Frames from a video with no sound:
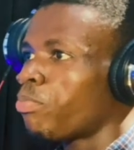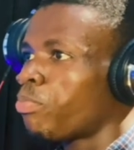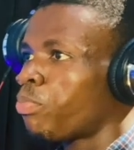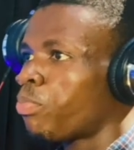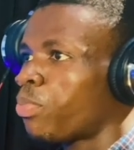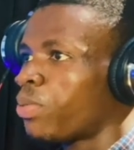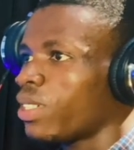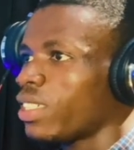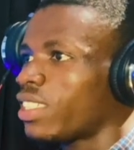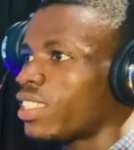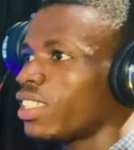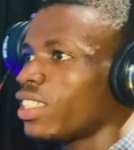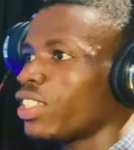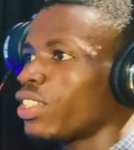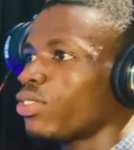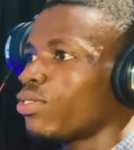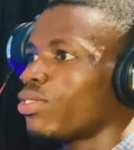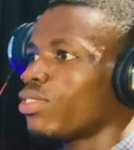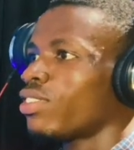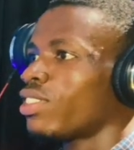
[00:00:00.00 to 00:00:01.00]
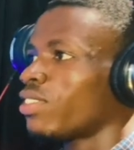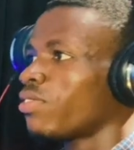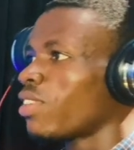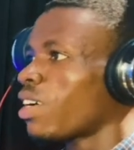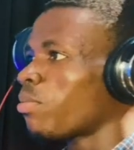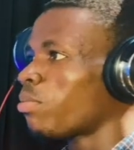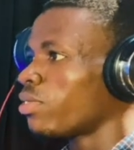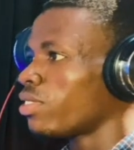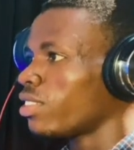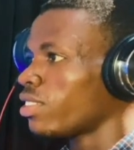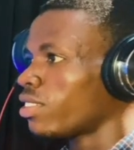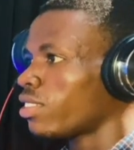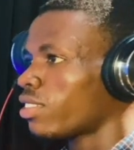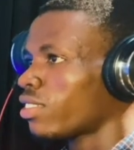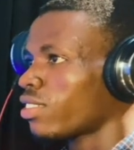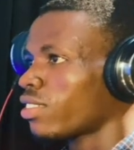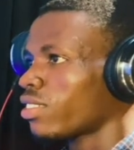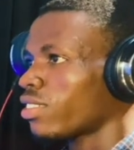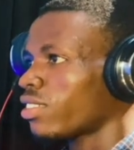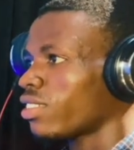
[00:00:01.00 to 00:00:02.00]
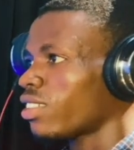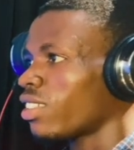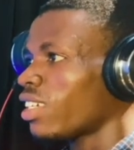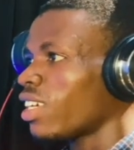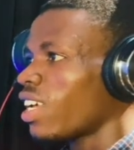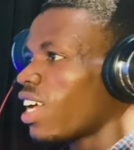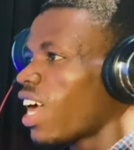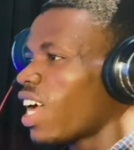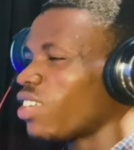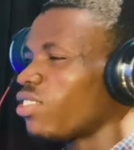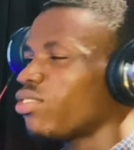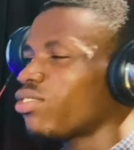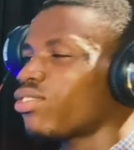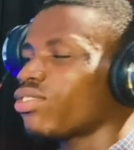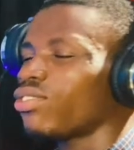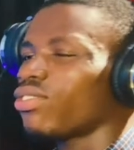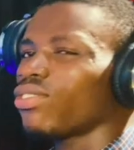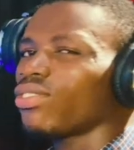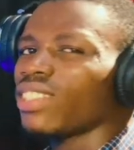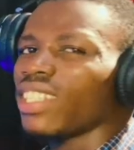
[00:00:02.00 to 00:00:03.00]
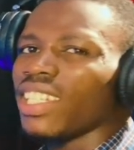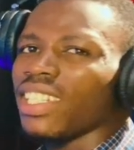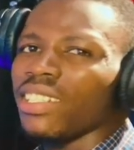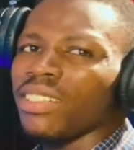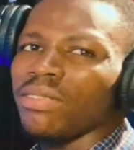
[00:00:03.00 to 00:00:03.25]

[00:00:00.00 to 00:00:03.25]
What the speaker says: pretty huge reverb on it. I used to use a